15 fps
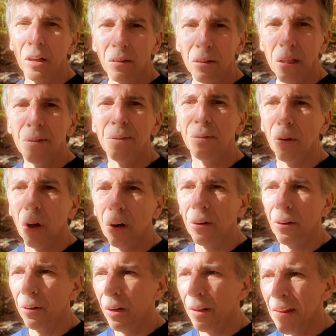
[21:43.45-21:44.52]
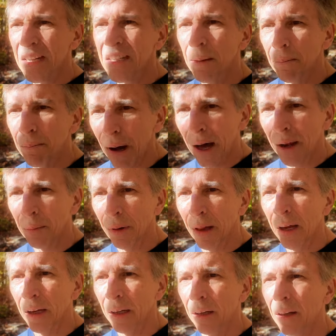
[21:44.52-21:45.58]
to live longer. And that's the bottom
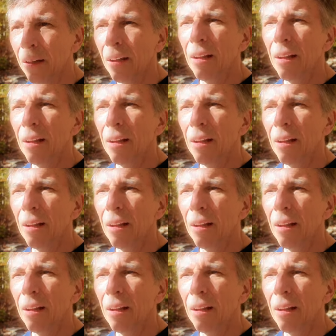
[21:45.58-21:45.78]
line.